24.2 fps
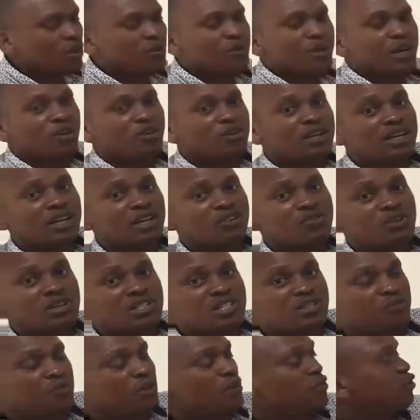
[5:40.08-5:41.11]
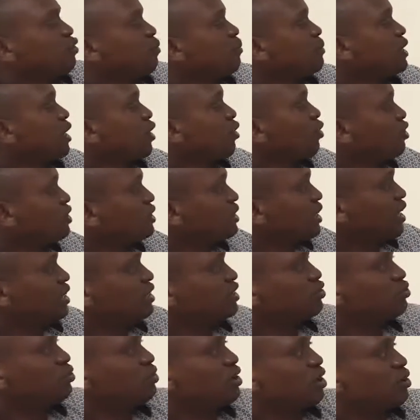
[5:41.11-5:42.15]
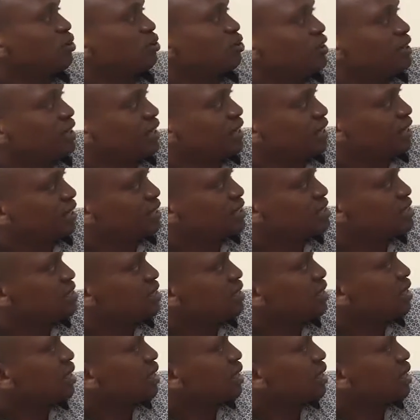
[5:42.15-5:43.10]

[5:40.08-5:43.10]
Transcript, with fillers: now we are looking at transfer from the hot end to the cold end.